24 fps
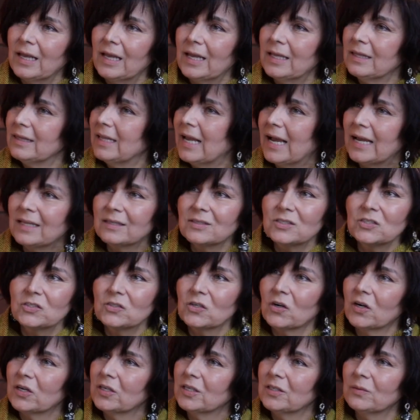And that
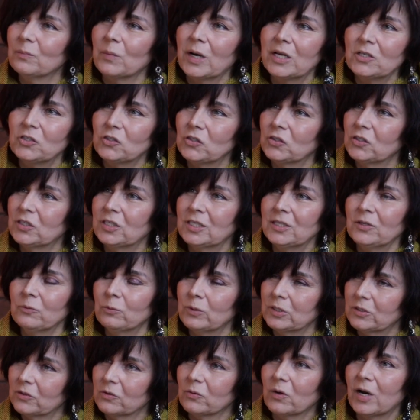started my journey
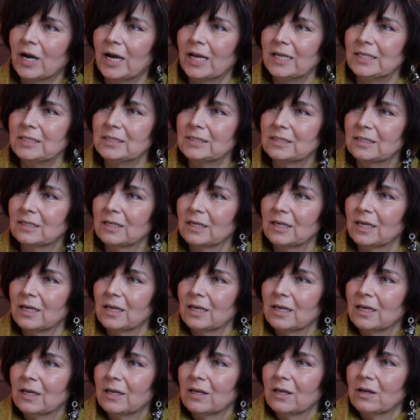with Christ.
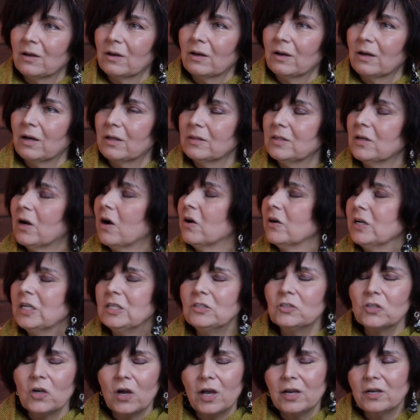Our
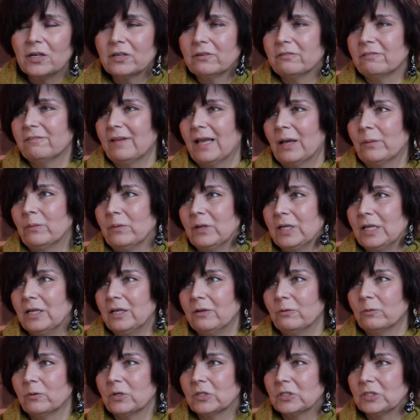entire
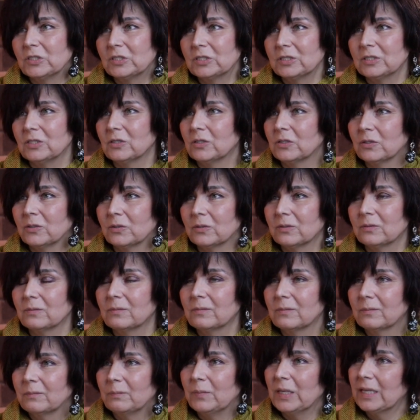family was, you know,
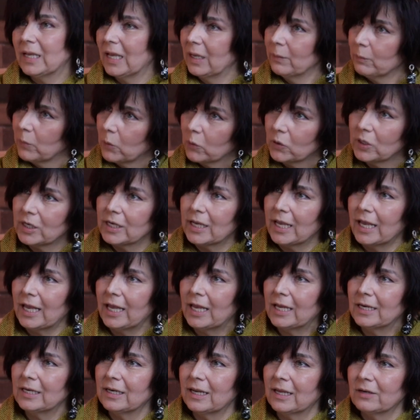became born
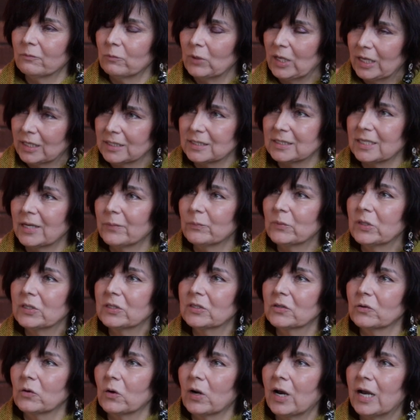again, and we
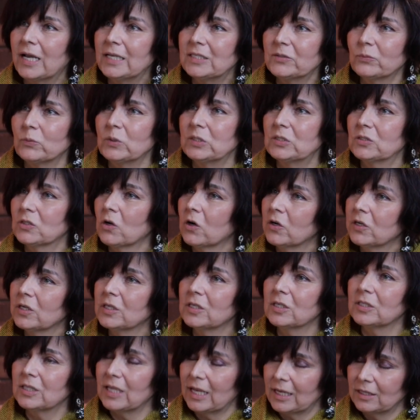accepted Christ. We
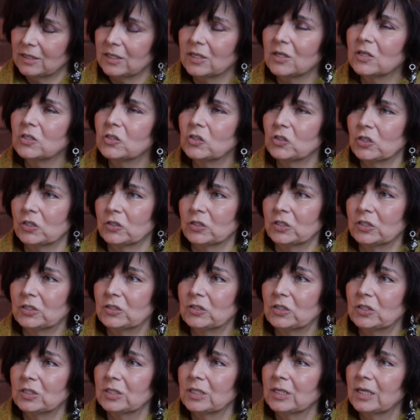started attending a
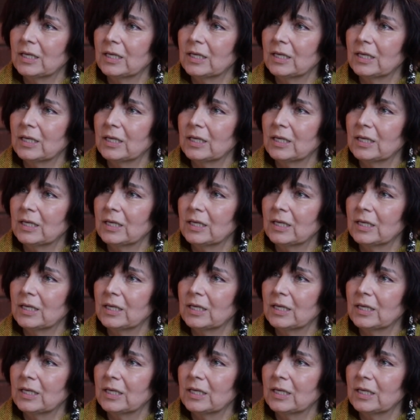church.